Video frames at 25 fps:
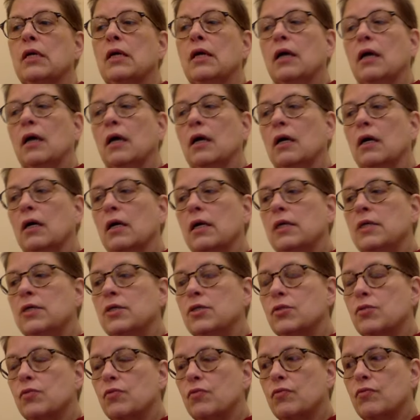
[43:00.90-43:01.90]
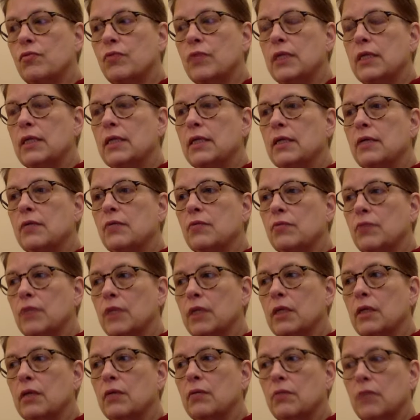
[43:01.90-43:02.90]
uh, is really,
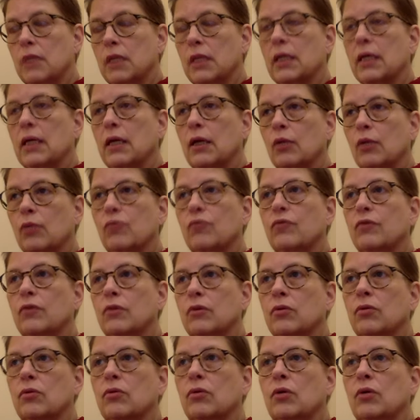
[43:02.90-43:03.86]
really, really helpful.